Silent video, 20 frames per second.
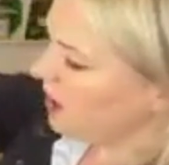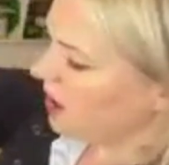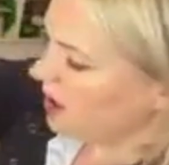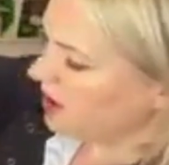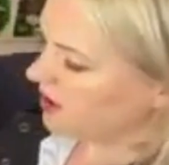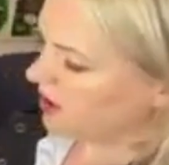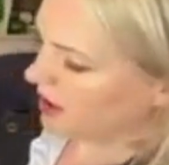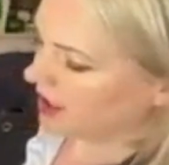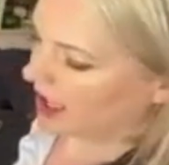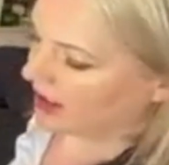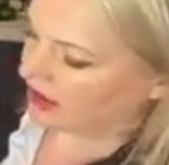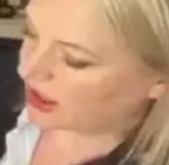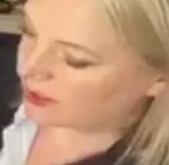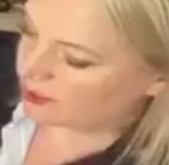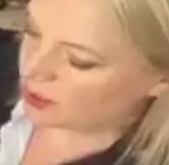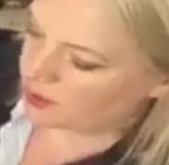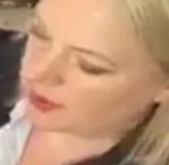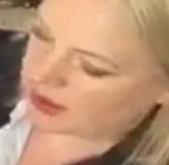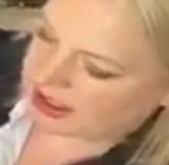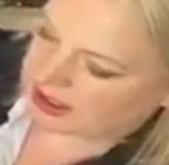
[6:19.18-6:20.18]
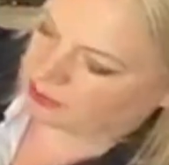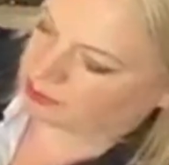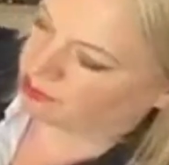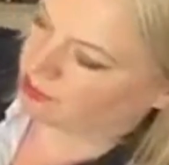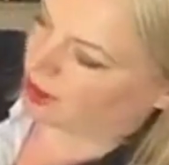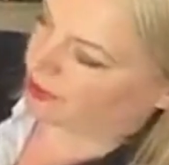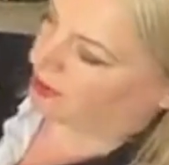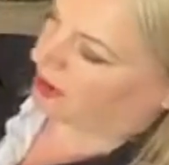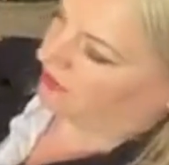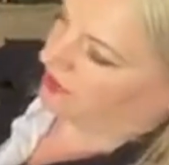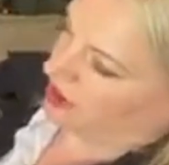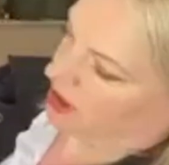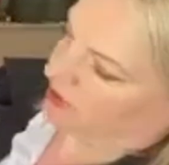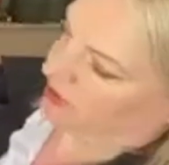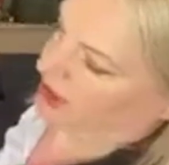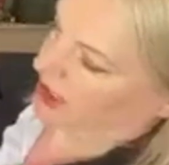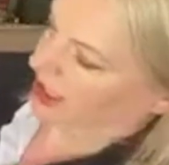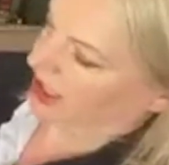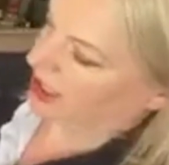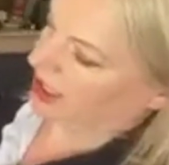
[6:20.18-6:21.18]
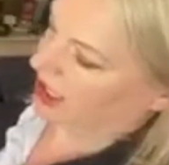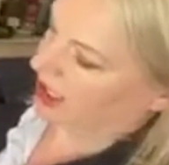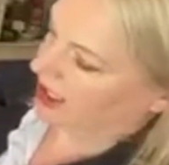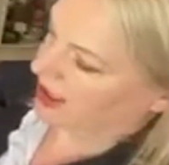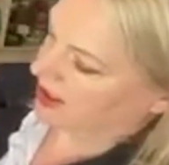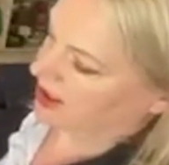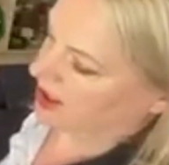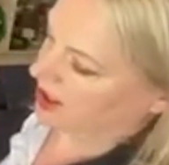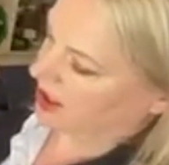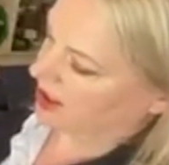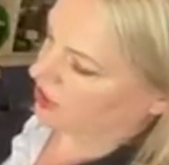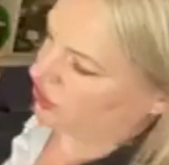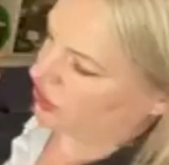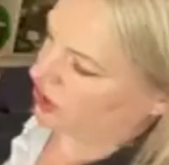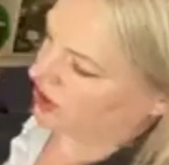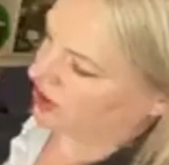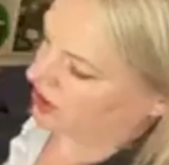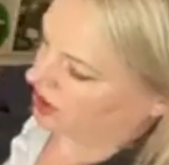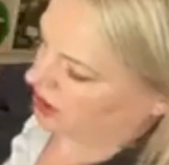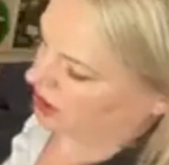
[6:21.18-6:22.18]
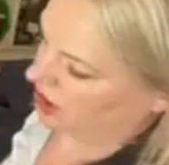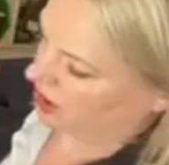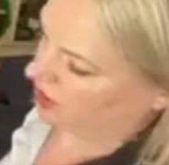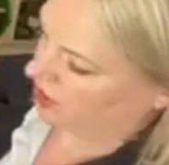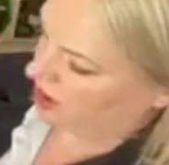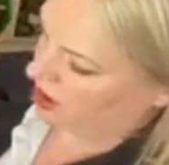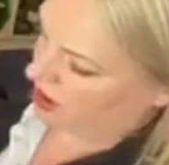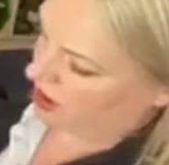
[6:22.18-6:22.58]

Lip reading: So yeah, that's my bits of prep I've done really, is just to